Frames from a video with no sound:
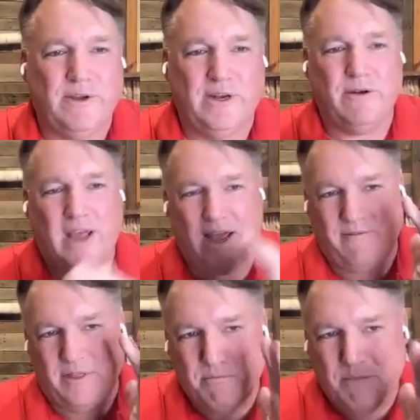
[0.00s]
if we don't
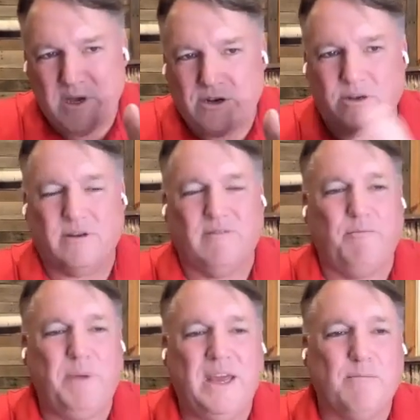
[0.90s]
have the mission of
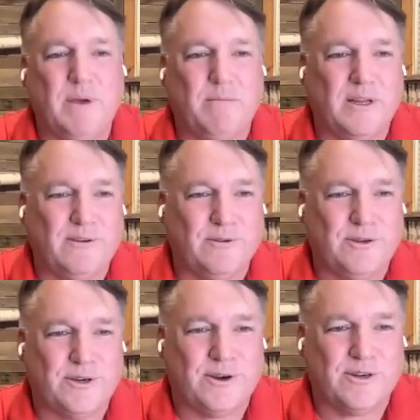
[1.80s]
being
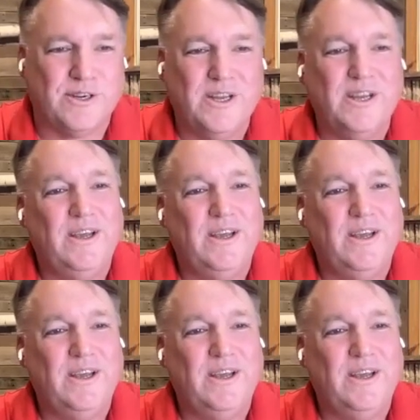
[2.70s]
biblical church,